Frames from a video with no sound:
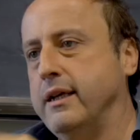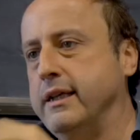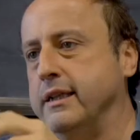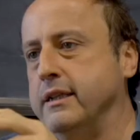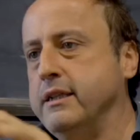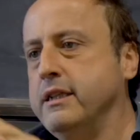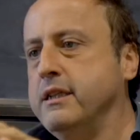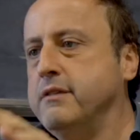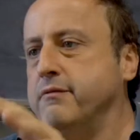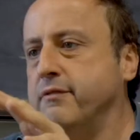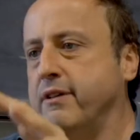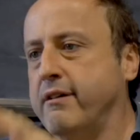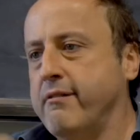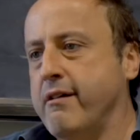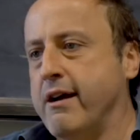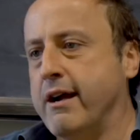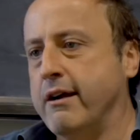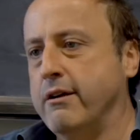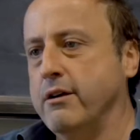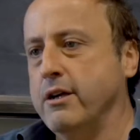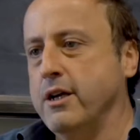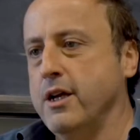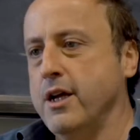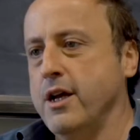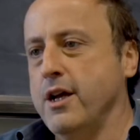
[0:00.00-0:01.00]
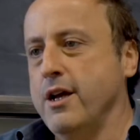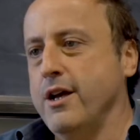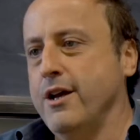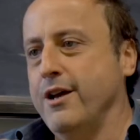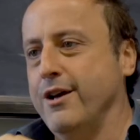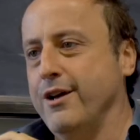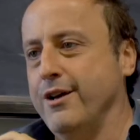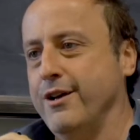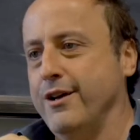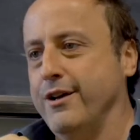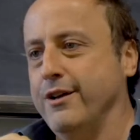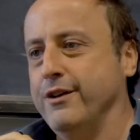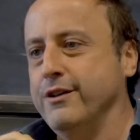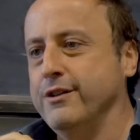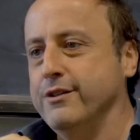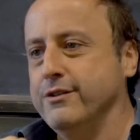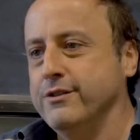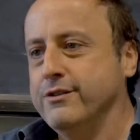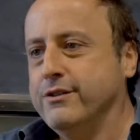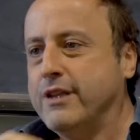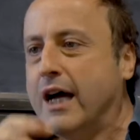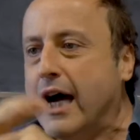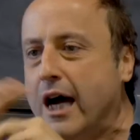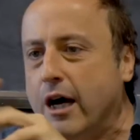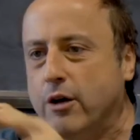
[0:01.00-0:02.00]
indeed there are
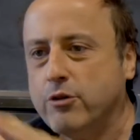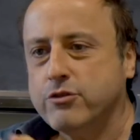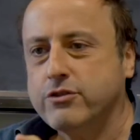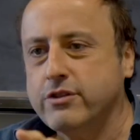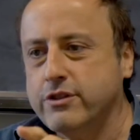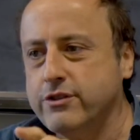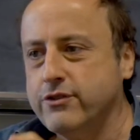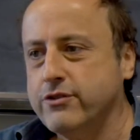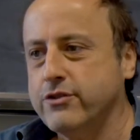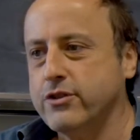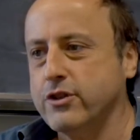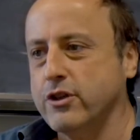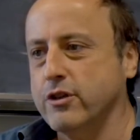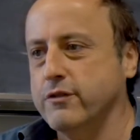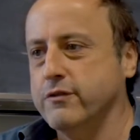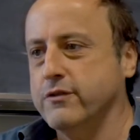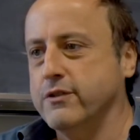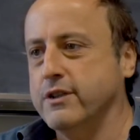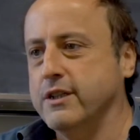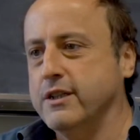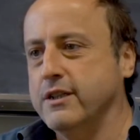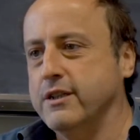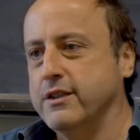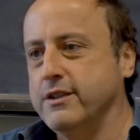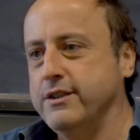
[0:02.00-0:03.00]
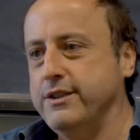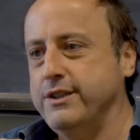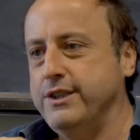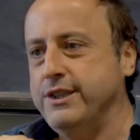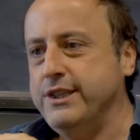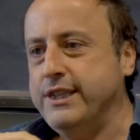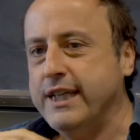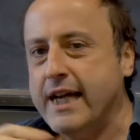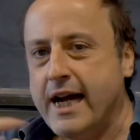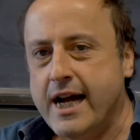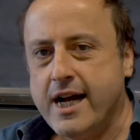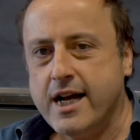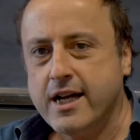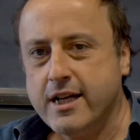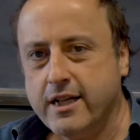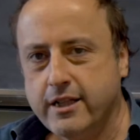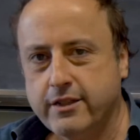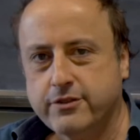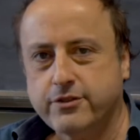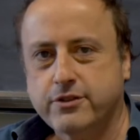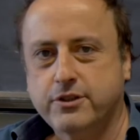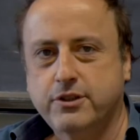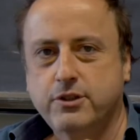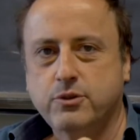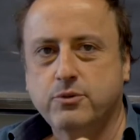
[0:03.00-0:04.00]
thousands of
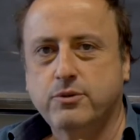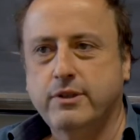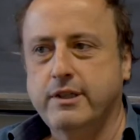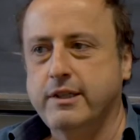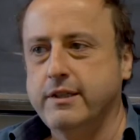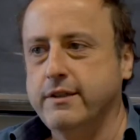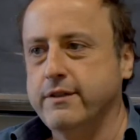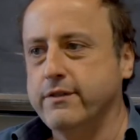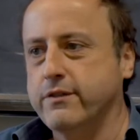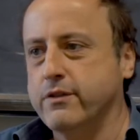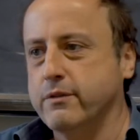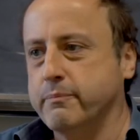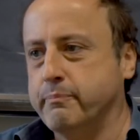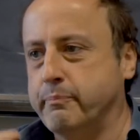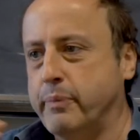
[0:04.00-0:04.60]
young students,